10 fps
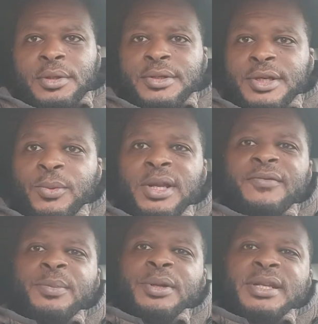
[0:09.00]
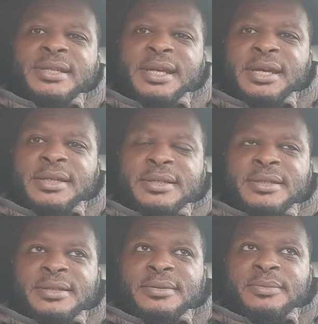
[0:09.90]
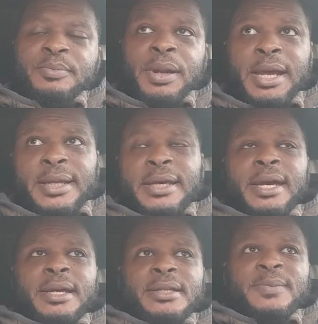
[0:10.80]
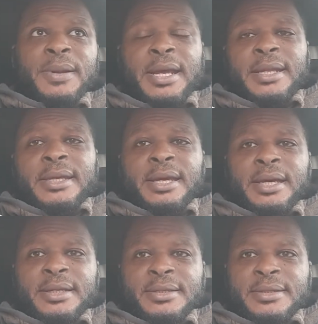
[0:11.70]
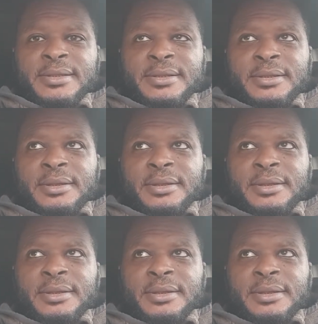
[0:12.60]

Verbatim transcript: So when everybody says, play the kids, play the kids,